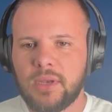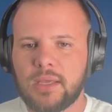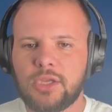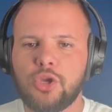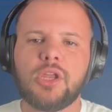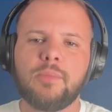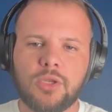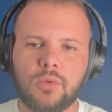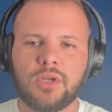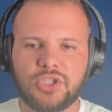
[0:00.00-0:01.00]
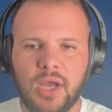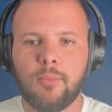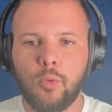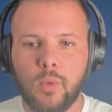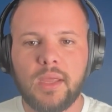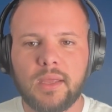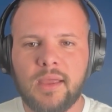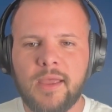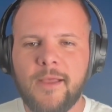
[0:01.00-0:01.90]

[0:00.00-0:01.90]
like you're going to be doing a job a week